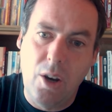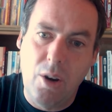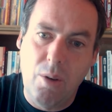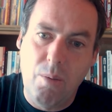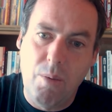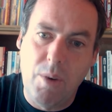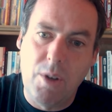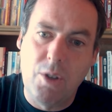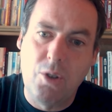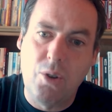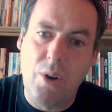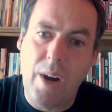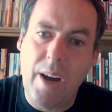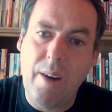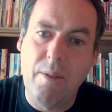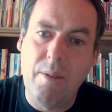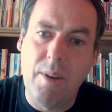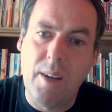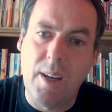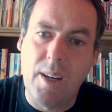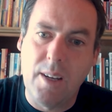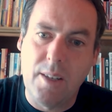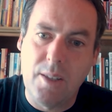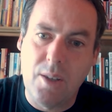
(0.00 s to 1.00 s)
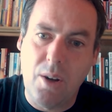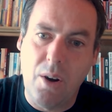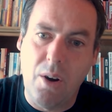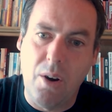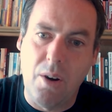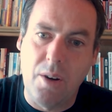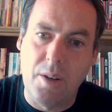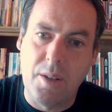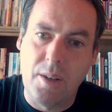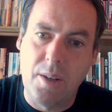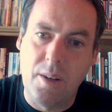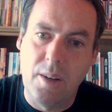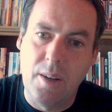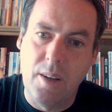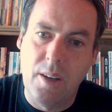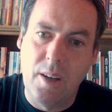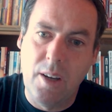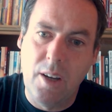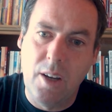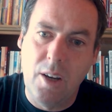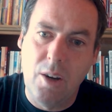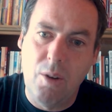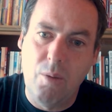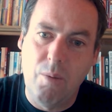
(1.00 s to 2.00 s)
We're drowning in thought.
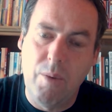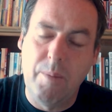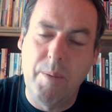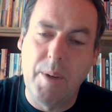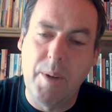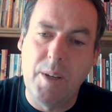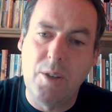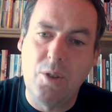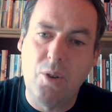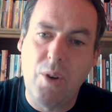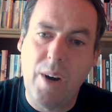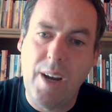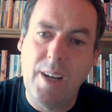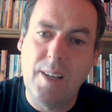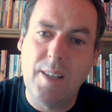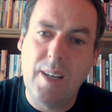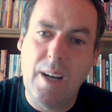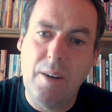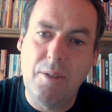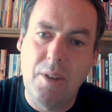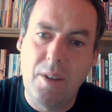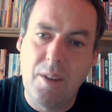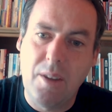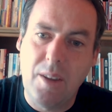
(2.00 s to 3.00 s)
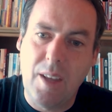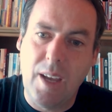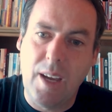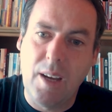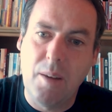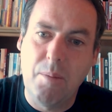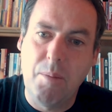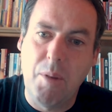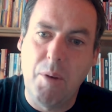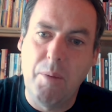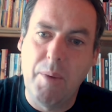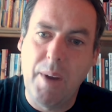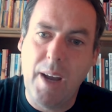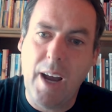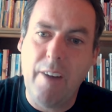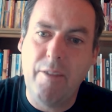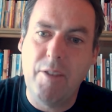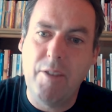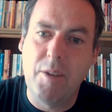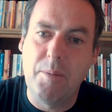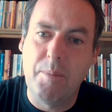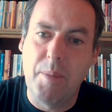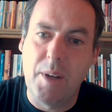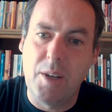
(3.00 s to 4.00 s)
We've been trained how to think, but we
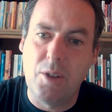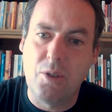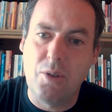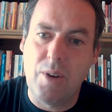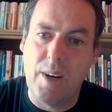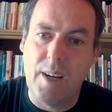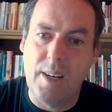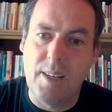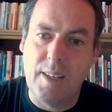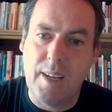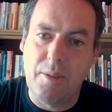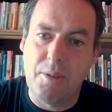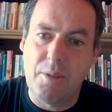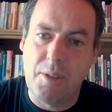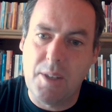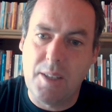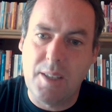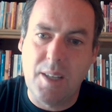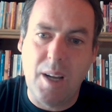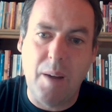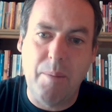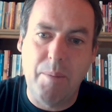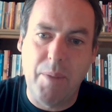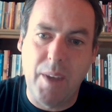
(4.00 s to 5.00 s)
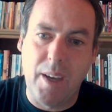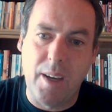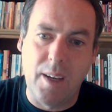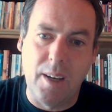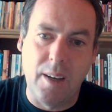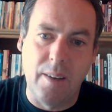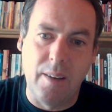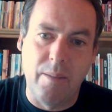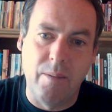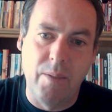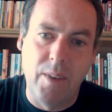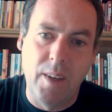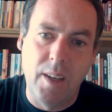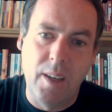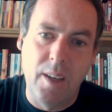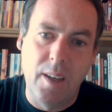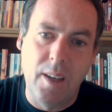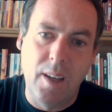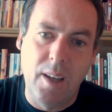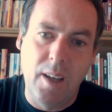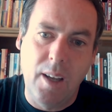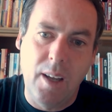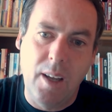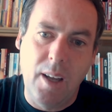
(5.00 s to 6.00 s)
haven't been trained how to stop thinking.
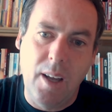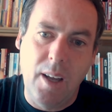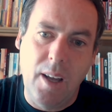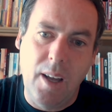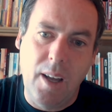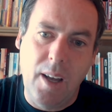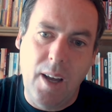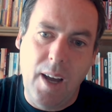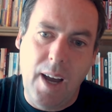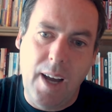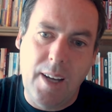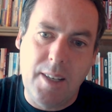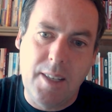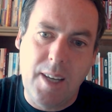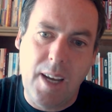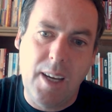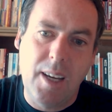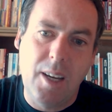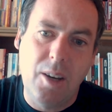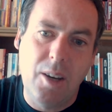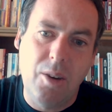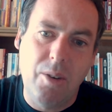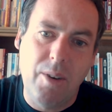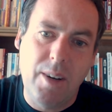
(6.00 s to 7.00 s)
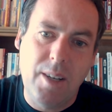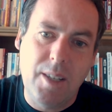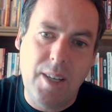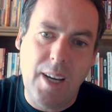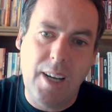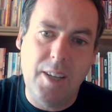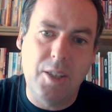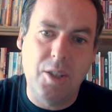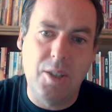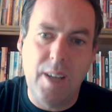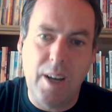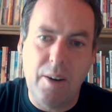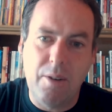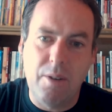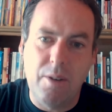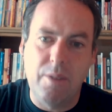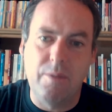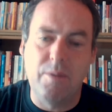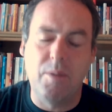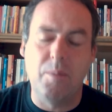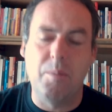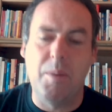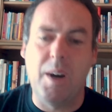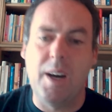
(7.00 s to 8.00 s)
And taking your attention out
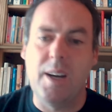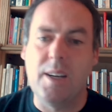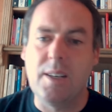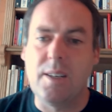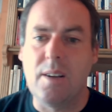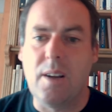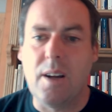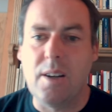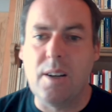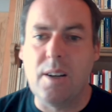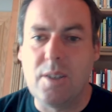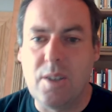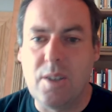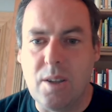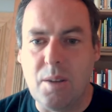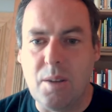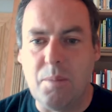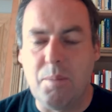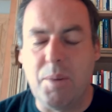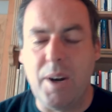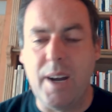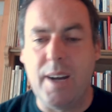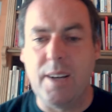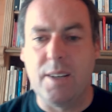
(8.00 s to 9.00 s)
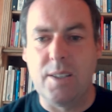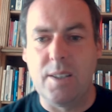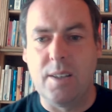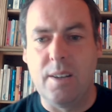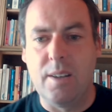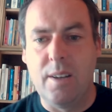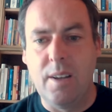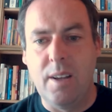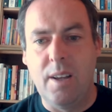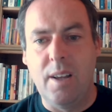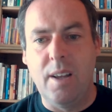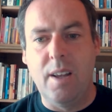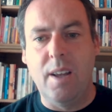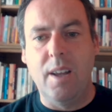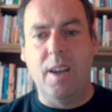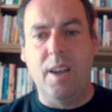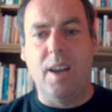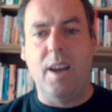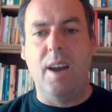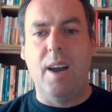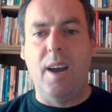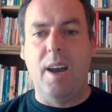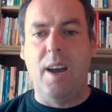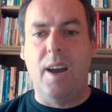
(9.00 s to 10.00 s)
of the mind and onto the breath,
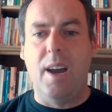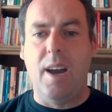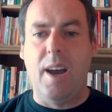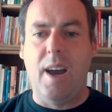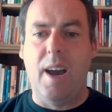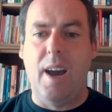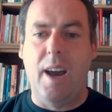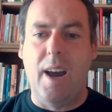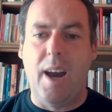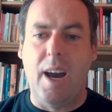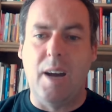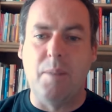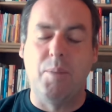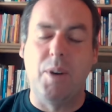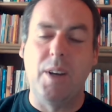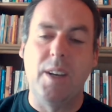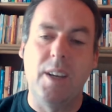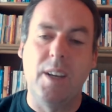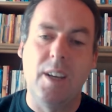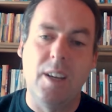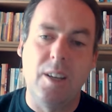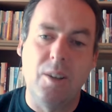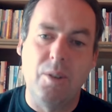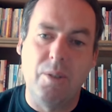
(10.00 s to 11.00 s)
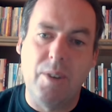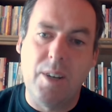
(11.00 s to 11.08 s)
and bringing your